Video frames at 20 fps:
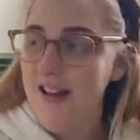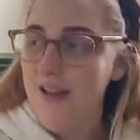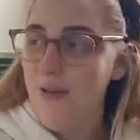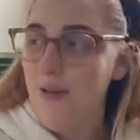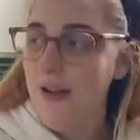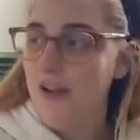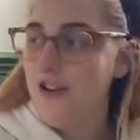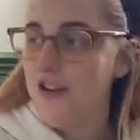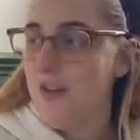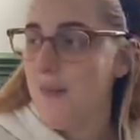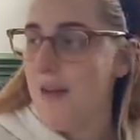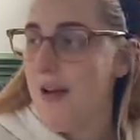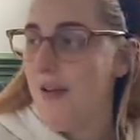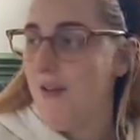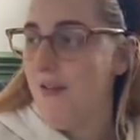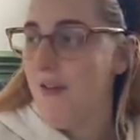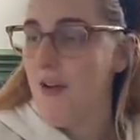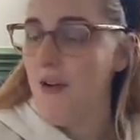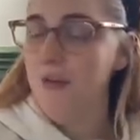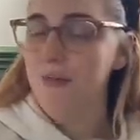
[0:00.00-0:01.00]
which I might
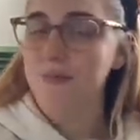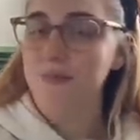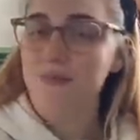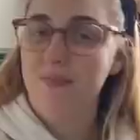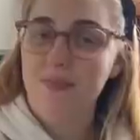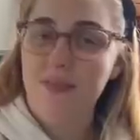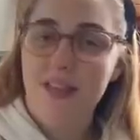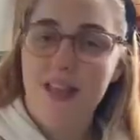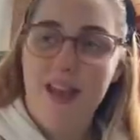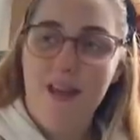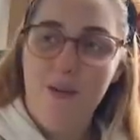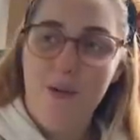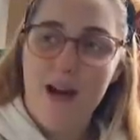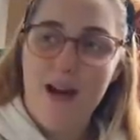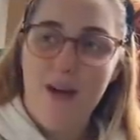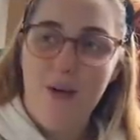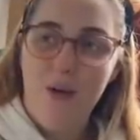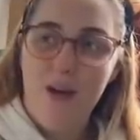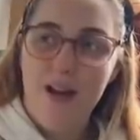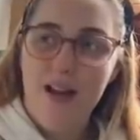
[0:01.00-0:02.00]
film
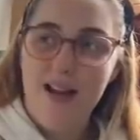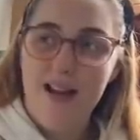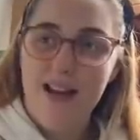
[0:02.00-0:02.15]
while